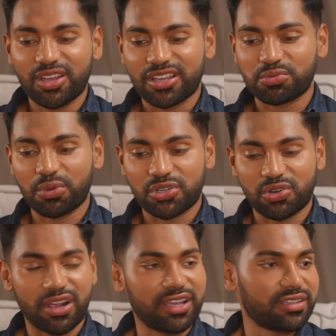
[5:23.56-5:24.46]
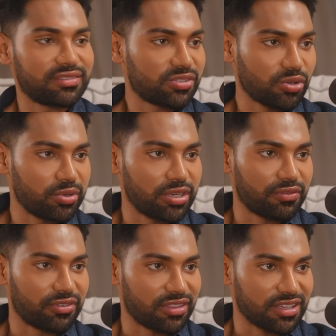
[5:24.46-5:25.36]
because we were trying so many
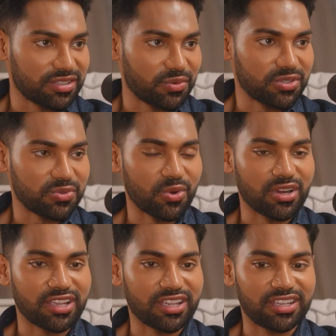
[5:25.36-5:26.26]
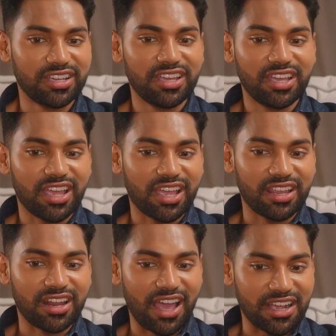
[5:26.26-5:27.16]
different things and it wasn't working.
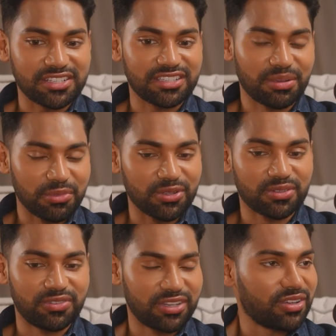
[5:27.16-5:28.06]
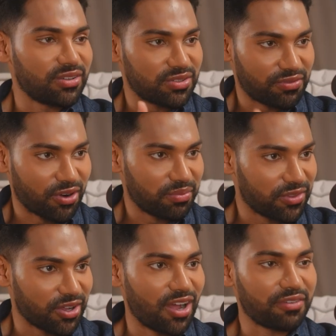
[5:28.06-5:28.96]
And actually, some of those videos from
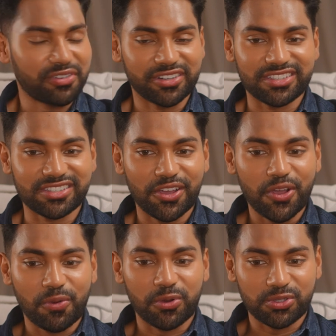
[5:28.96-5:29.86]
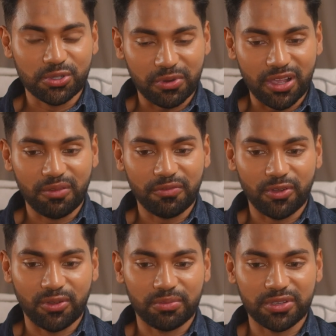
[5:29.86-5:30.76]
the conference were super
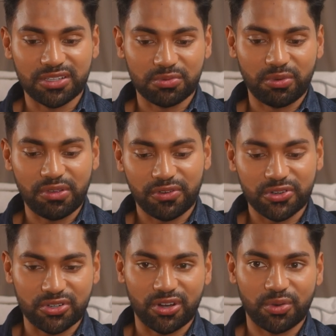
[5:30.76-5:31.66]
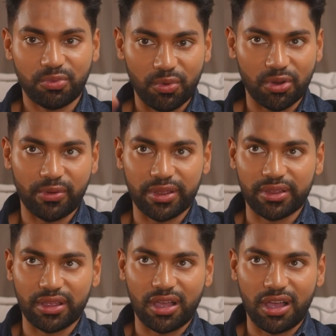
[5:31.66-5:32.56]
helpful because when we first started, we were
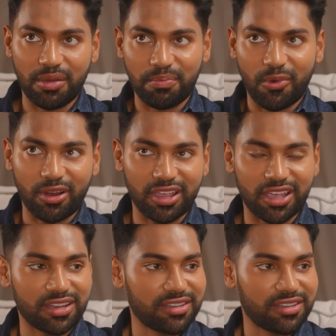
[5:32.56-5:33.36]
going upmarket,